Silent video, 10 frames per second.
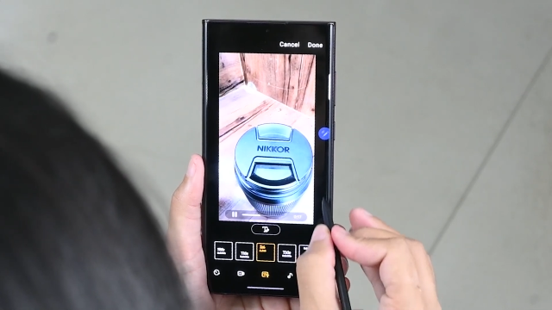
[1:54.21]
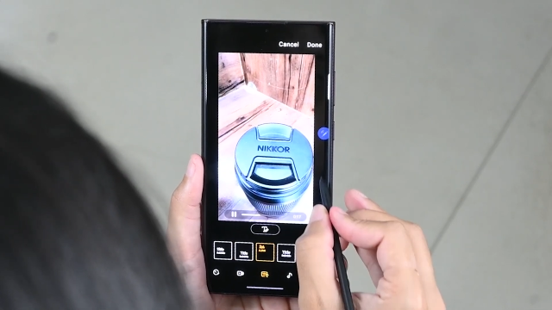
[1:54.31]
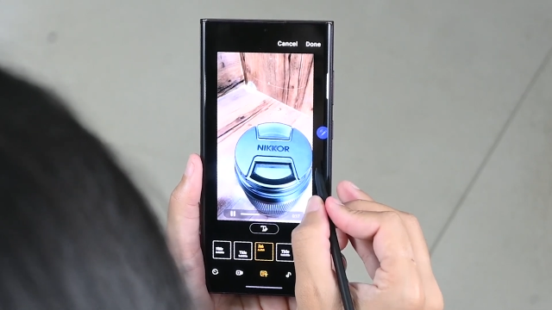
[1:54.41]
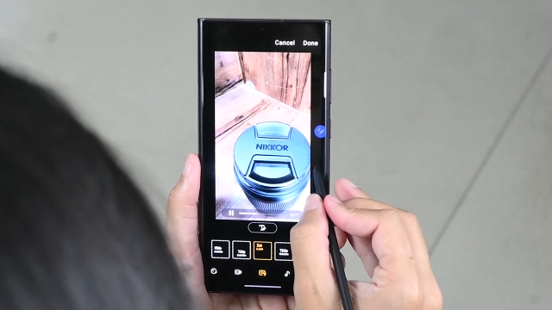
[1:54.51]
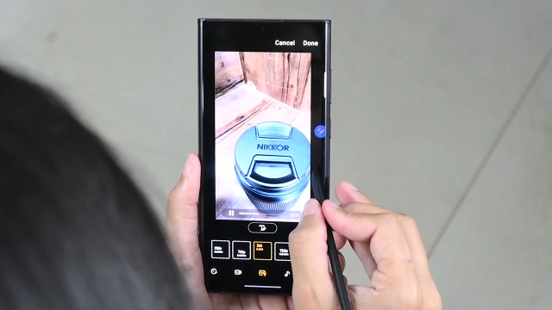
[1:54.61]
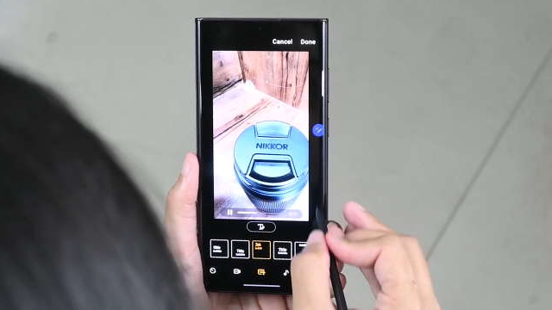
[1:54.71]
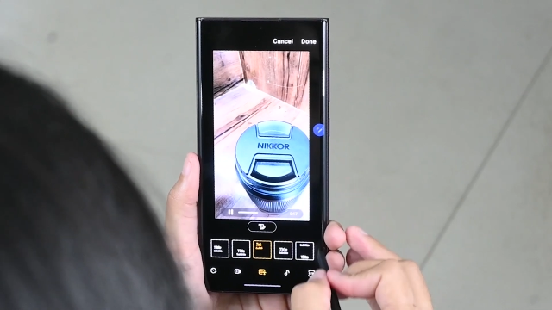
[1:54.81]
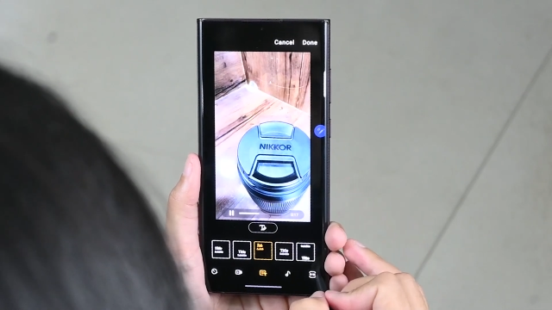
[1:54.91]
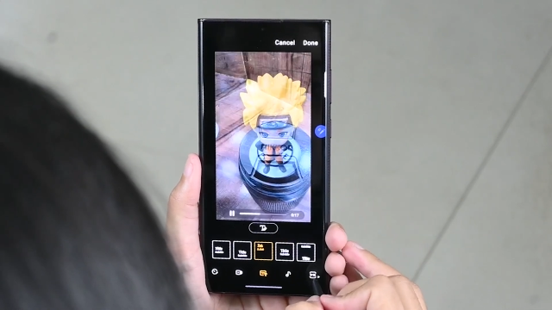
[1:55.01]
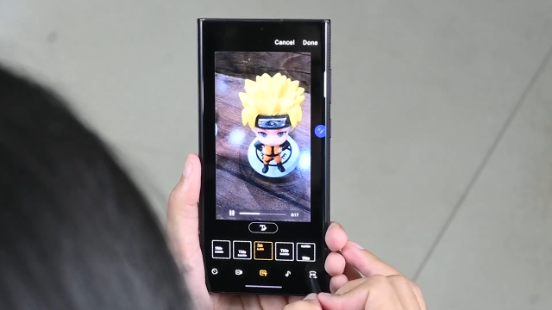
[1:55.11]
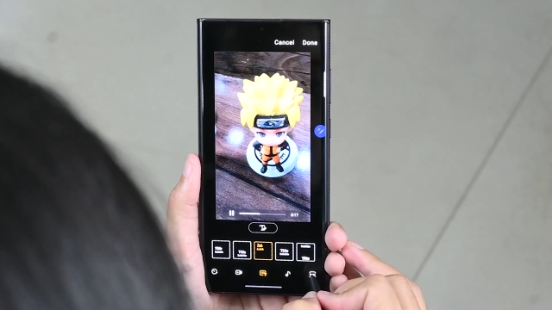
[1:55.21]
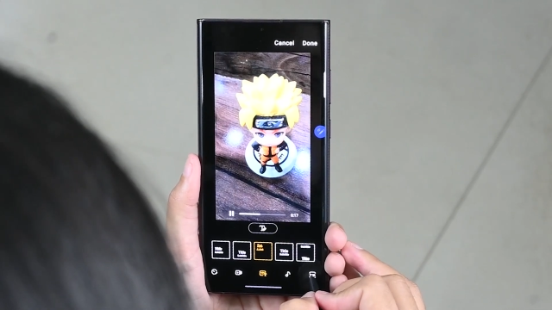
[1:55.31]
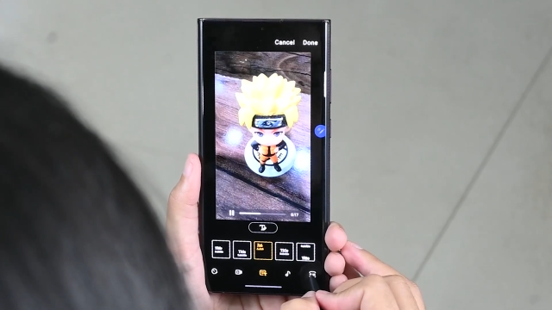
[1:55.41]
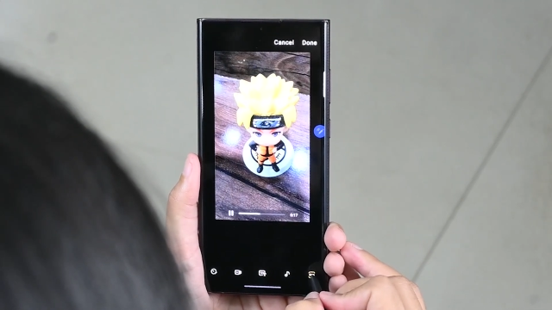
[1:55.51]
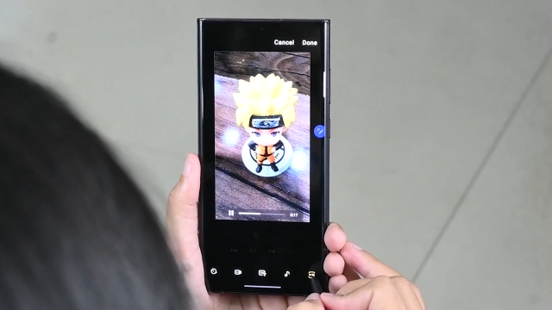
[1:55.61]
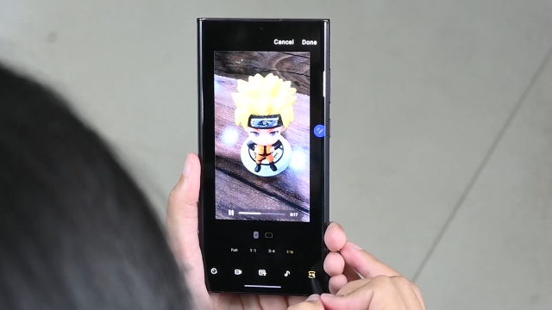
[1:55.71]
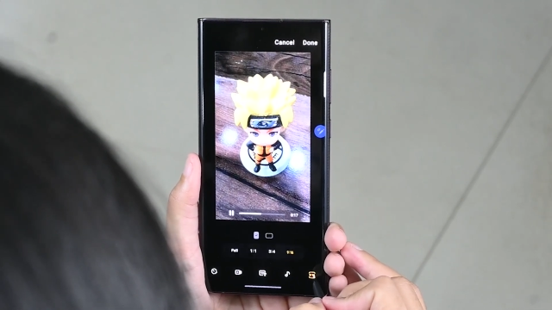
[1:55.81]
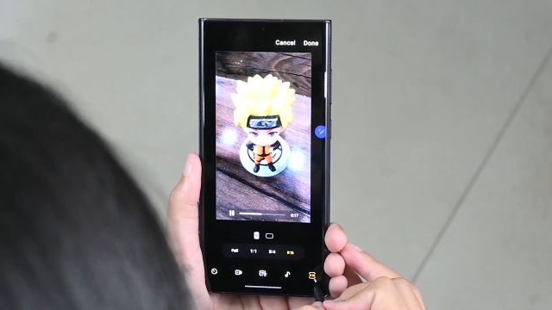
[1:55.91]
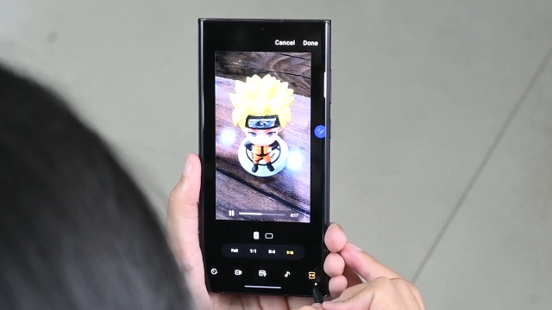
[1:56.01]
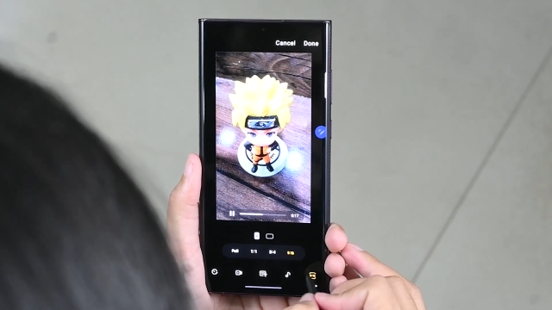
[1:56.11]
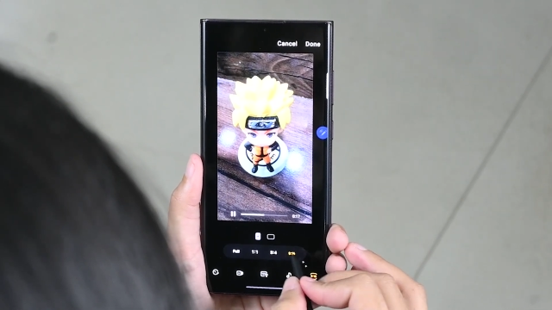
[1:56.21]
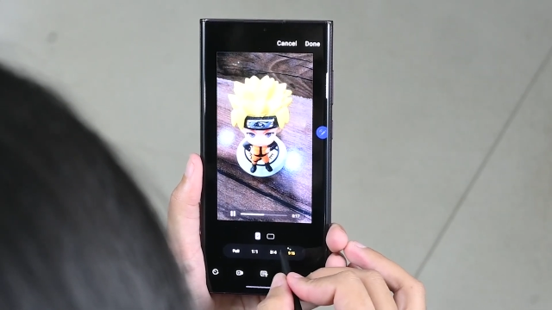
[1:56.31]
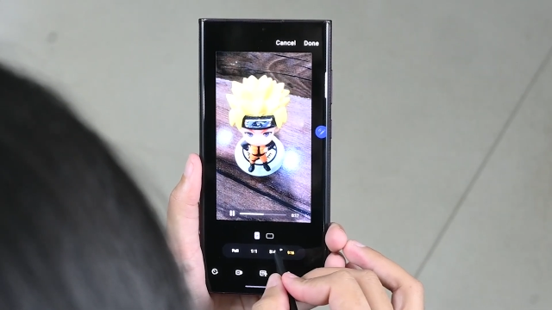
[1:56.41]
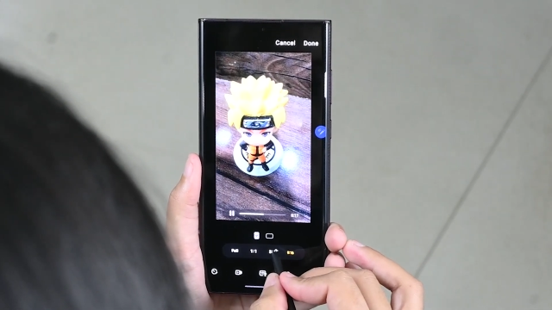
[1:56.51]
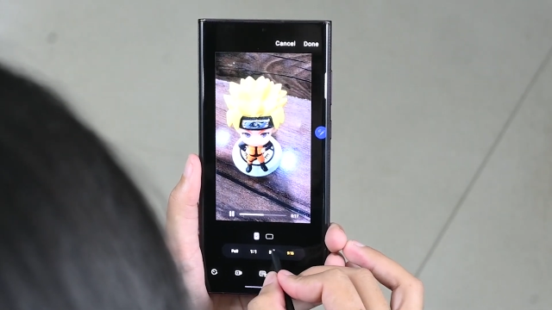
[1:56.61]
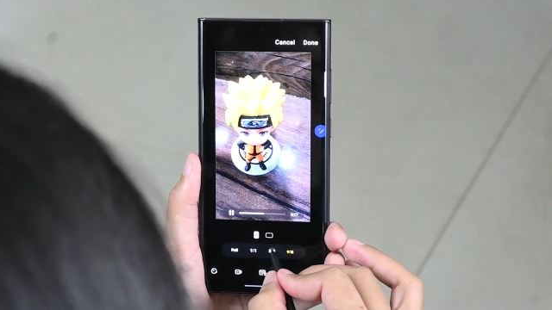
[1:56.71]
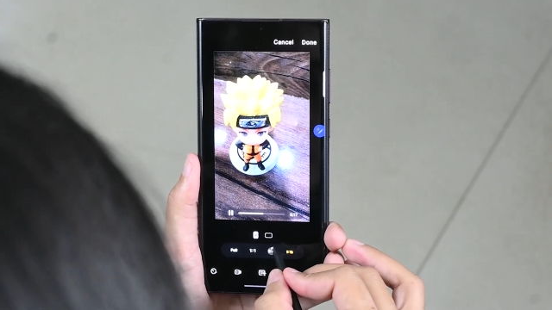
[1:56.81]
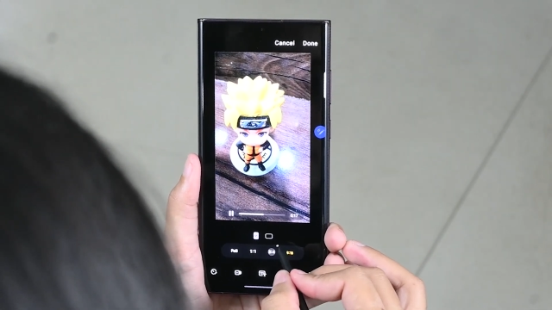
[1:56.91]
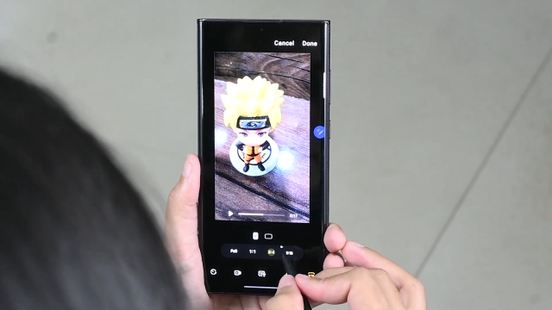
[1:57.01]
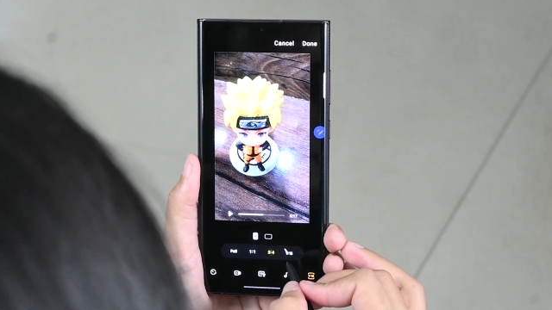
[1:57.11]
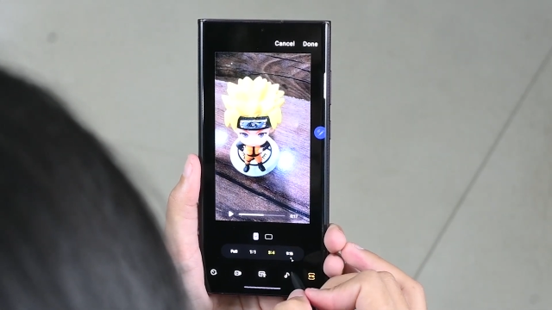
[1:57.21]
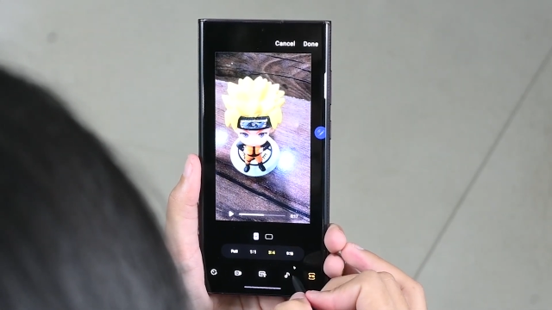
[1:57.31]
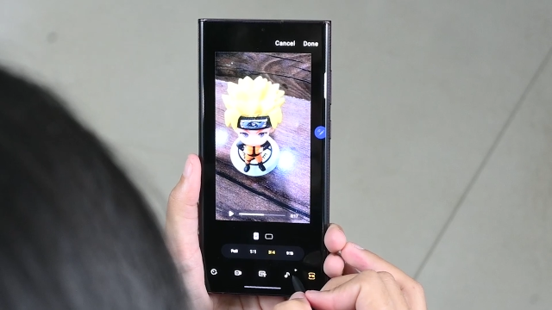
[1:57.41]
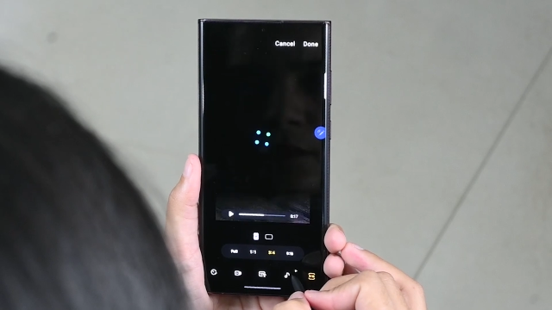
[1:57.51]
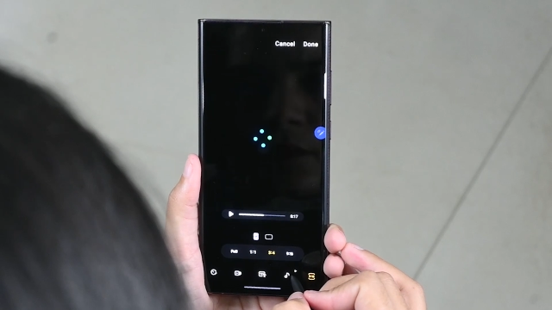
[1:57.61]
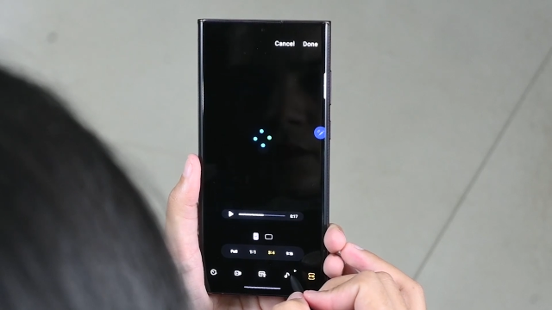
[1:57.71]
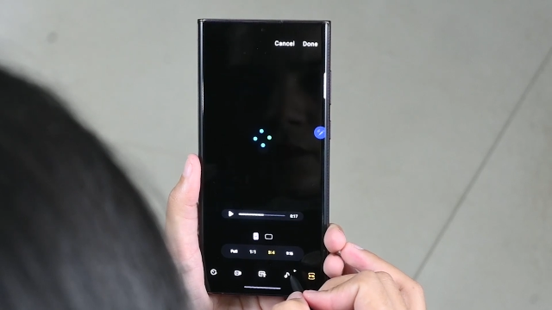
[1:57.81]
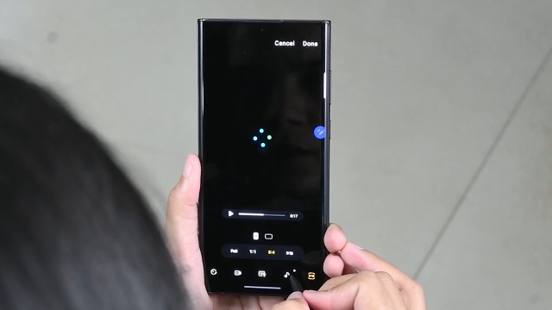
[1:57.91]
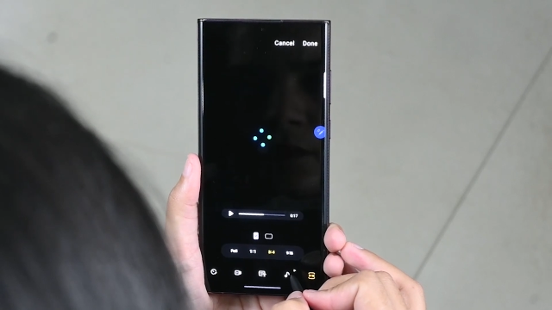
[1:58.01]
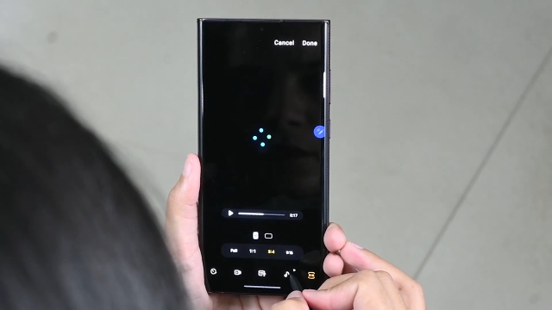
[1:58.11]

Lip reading: Nobody's mouth can be seen.